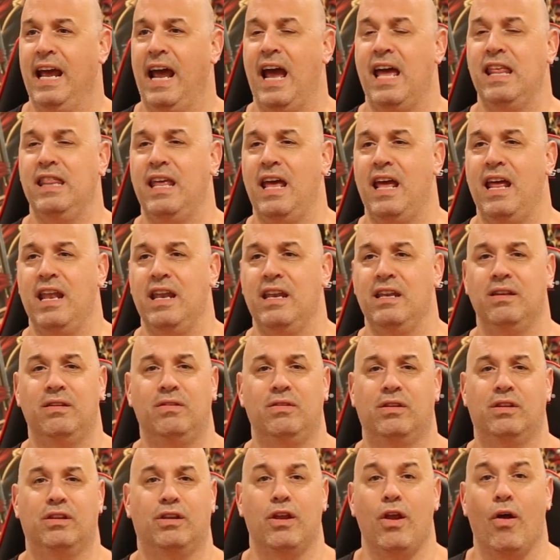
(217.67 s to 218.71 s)
And
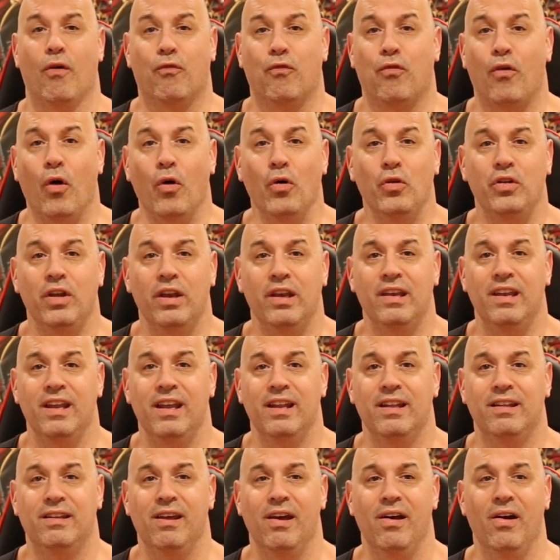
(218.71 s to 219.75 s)
then you know, Phrozen
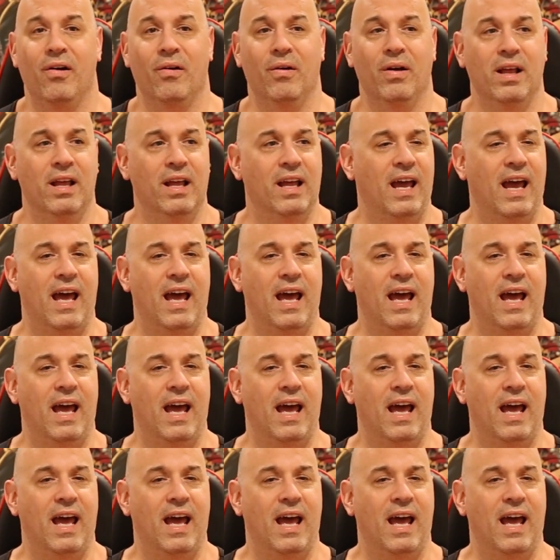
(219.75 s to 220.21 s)
did too.